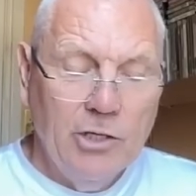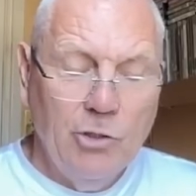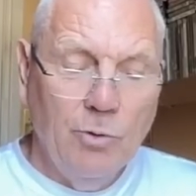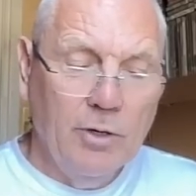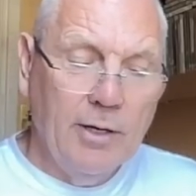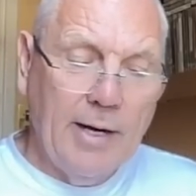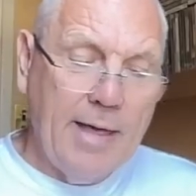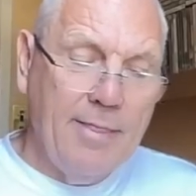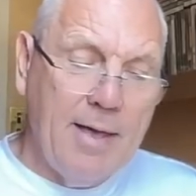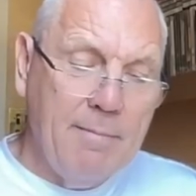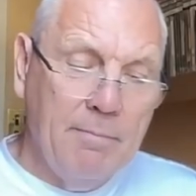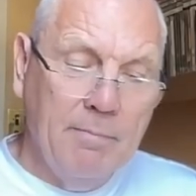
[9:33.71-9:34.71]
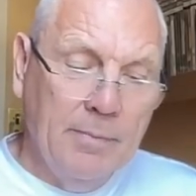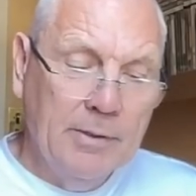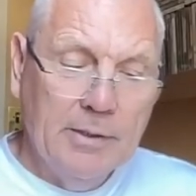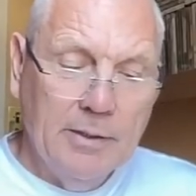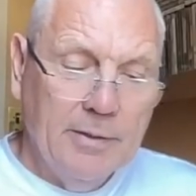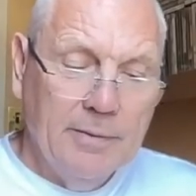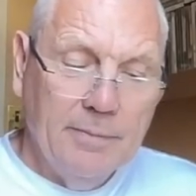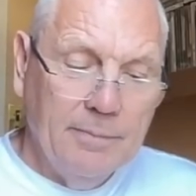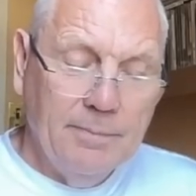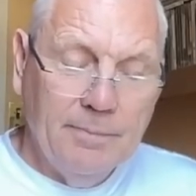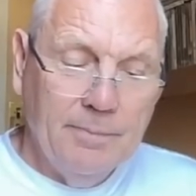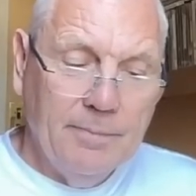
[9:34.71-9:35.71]
You want to let them
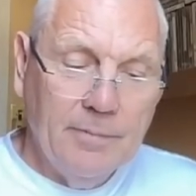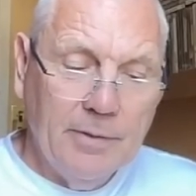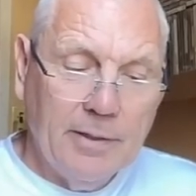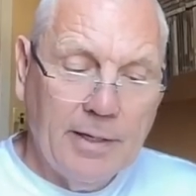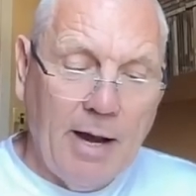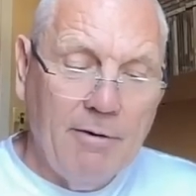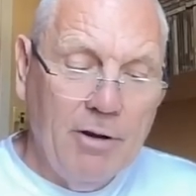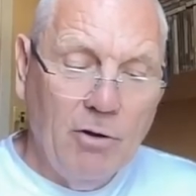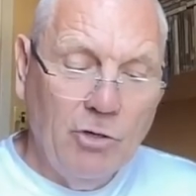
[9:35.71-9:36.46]
carry